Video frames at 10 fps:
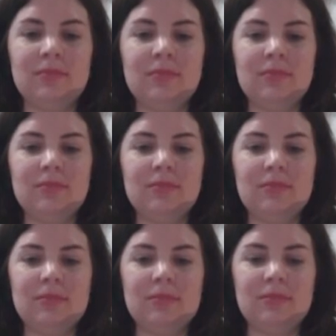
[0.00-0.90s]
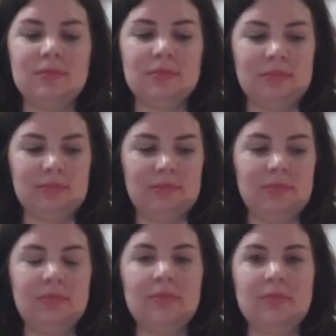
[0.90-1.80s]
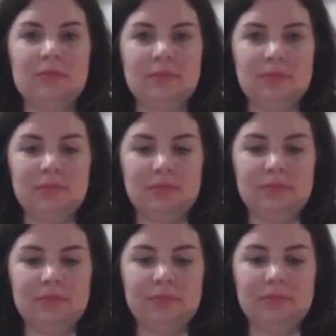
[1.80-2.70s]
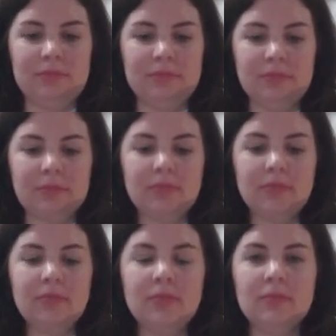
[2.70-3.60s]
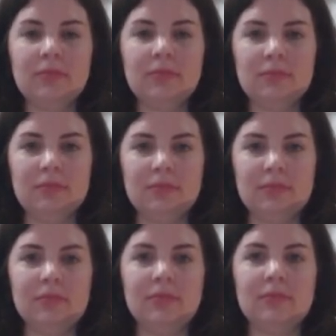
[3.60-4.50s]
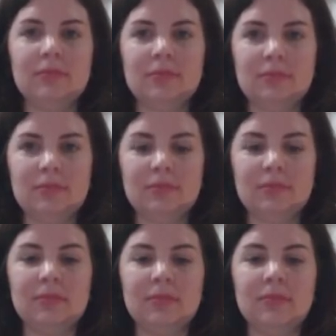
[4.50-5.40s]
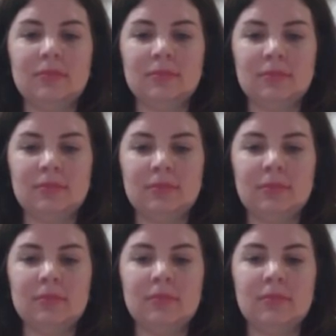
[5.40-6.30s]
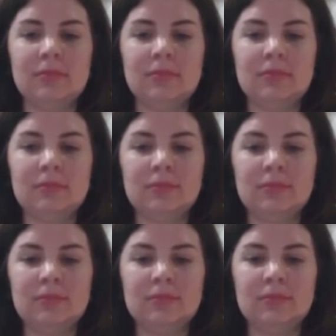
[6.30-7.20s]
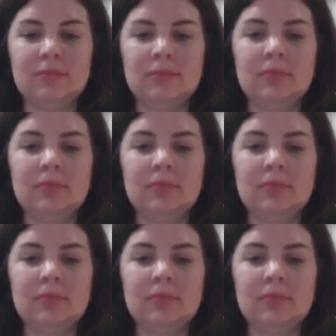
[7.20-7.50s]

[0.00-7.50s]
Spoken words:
(silent)